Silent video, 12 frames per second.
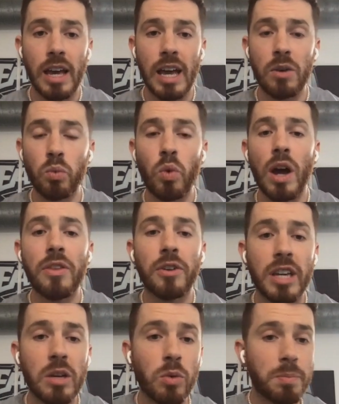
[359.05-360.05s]
and whether
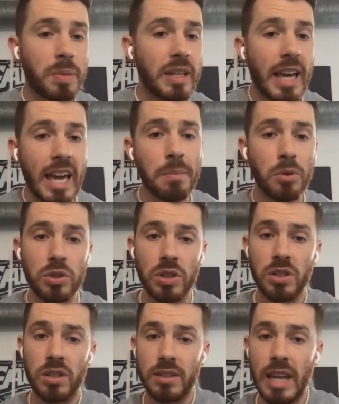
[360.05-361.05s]
he would be able to
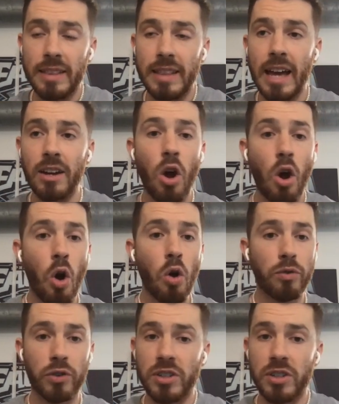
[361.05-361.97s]
sustain that over a